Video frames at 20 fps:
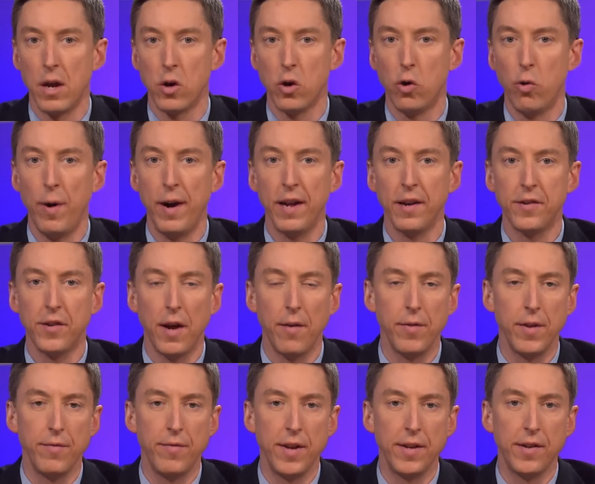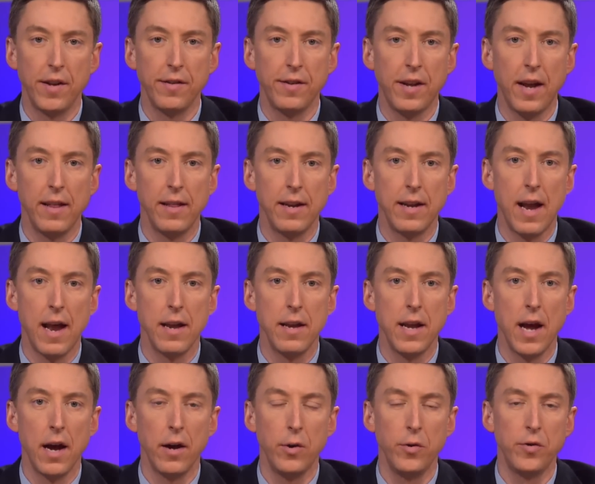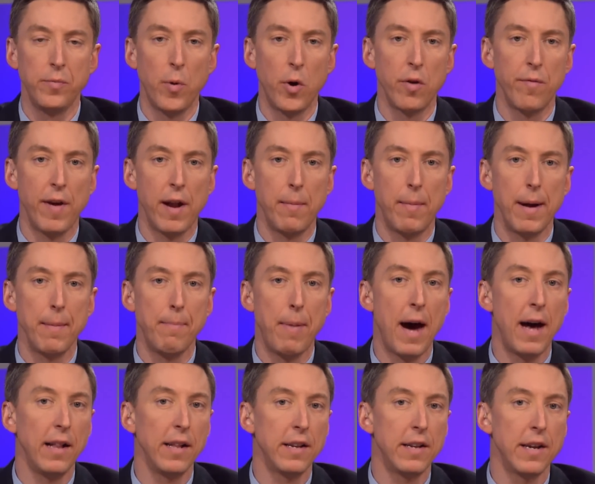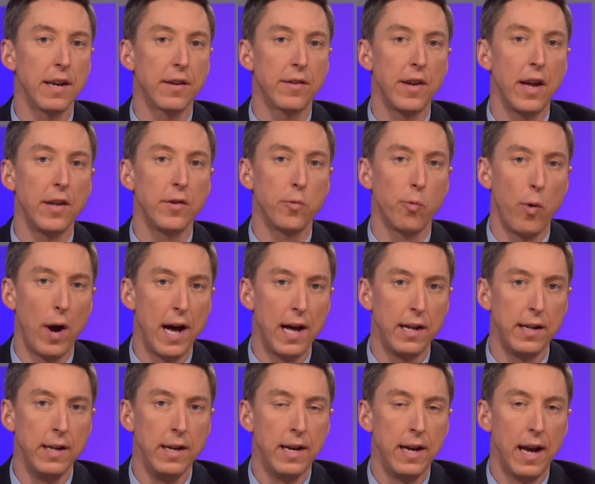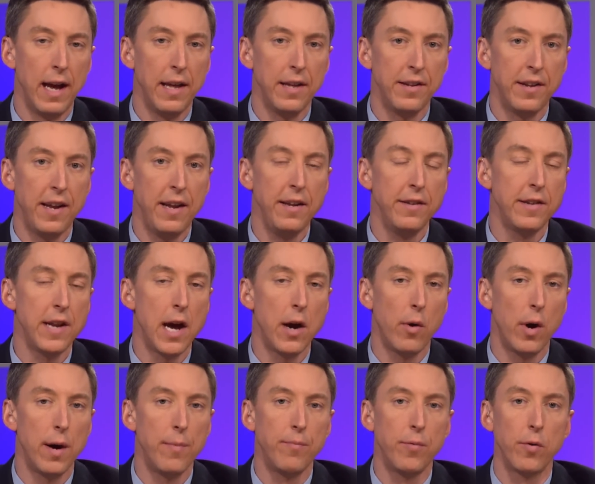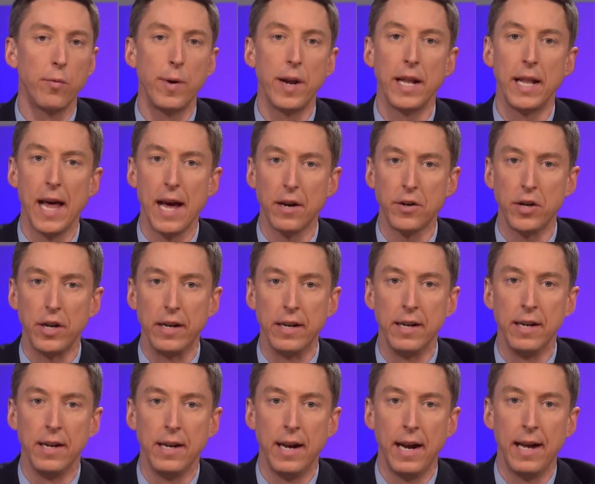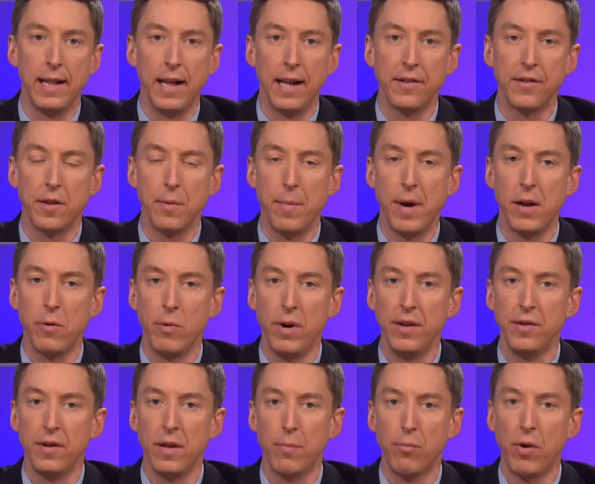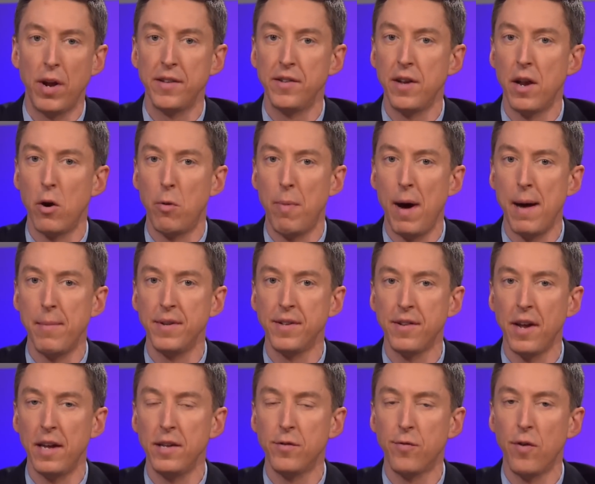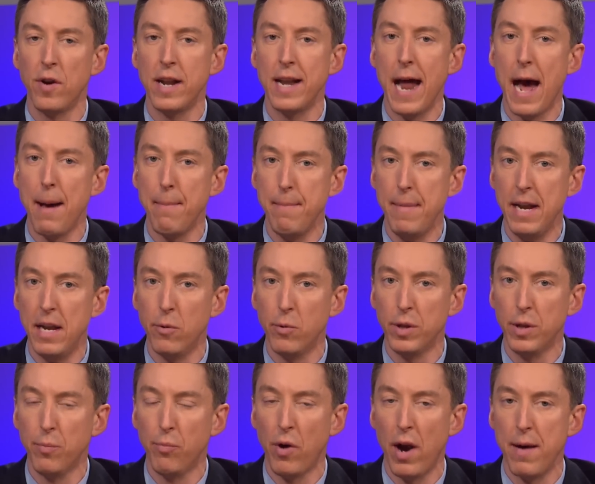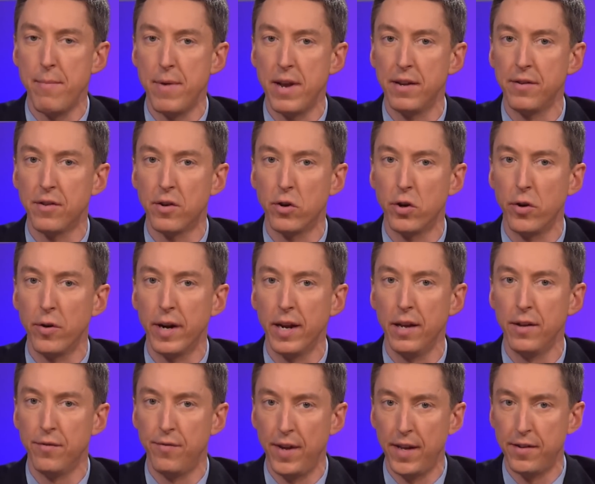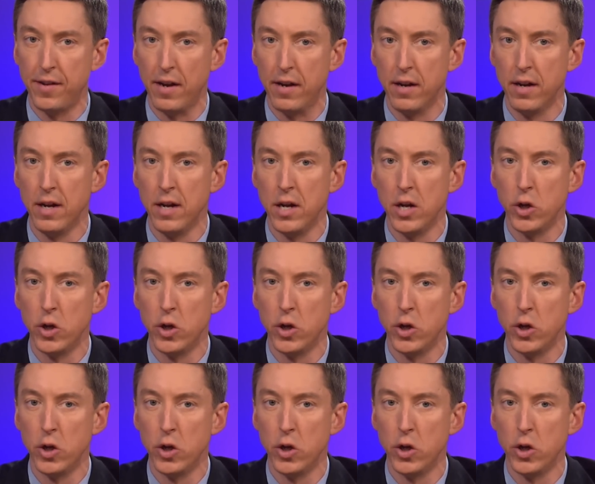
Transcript: Critics of the visit say that Netanyahu is motivated by politics as well, as he's now up for re-election. And that's the main reason that President Obama cites for not meeting with the Prime Minister during his visit.